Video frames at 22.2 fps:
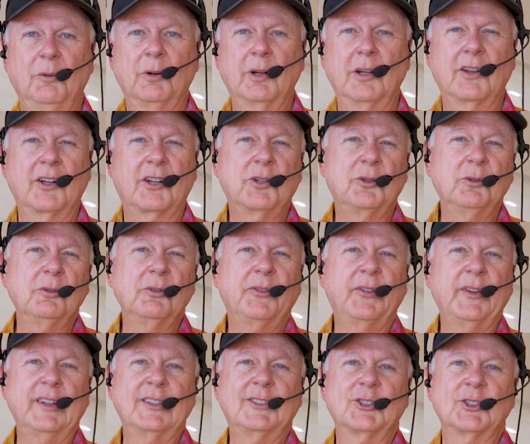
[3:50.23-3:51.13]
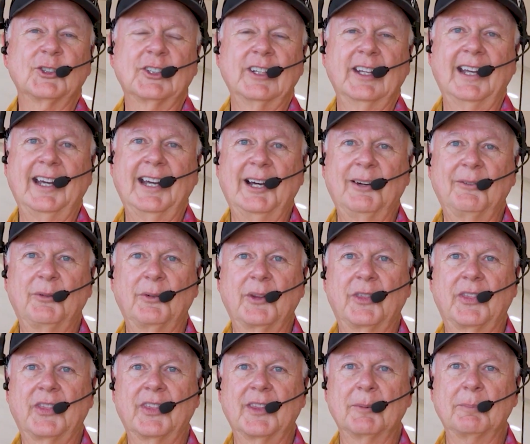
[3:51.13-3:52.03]
One of the cool features they have
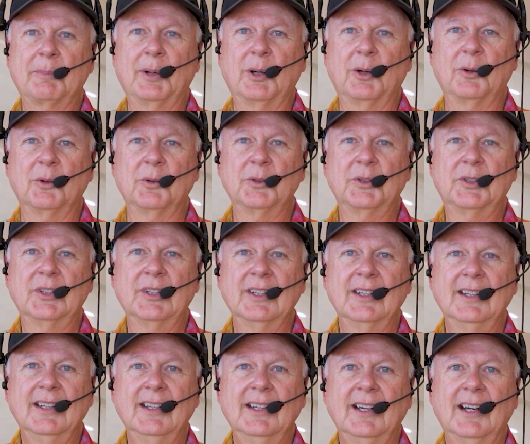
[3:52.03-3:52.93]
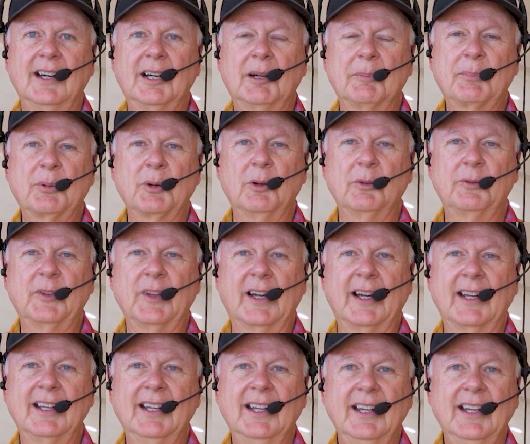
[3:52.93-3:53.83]
with the Bose
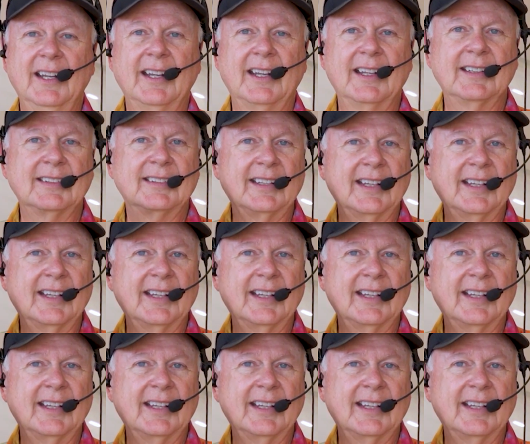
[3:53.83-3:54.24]
ProFlight is